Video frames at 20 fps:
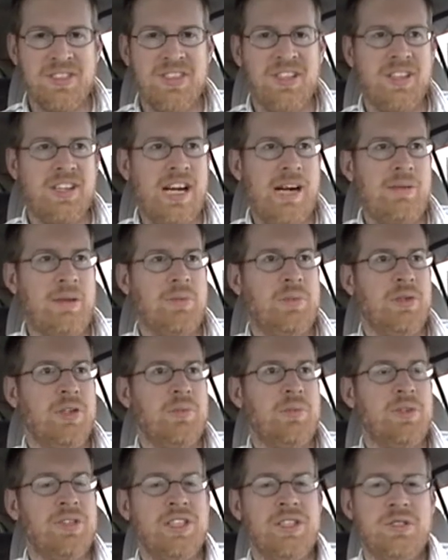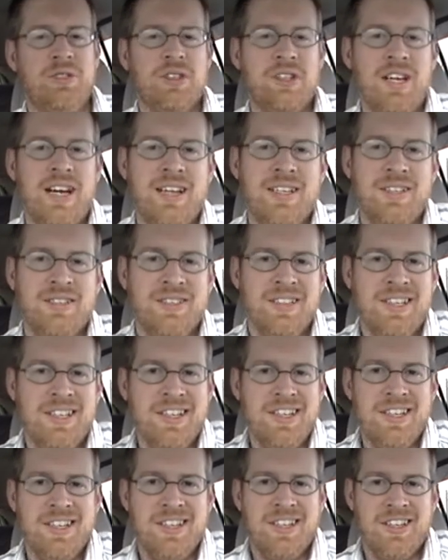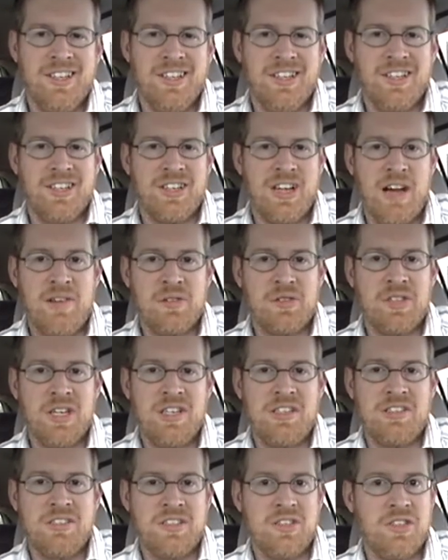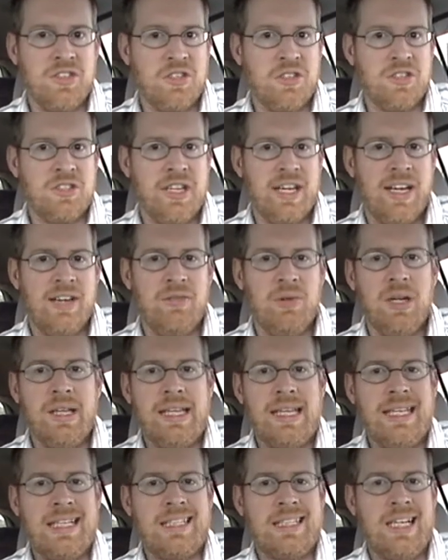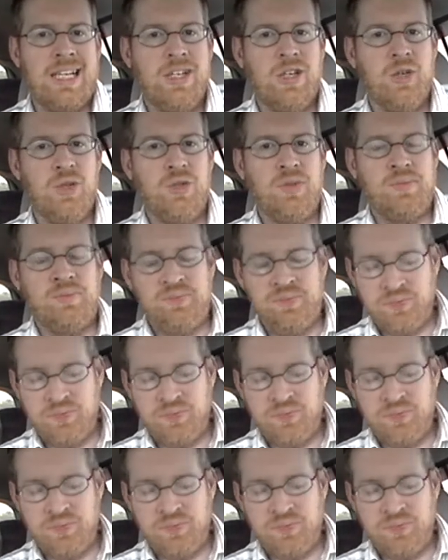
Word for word: a comic book, but these are the kind of conversations that nerds have while eating tacos.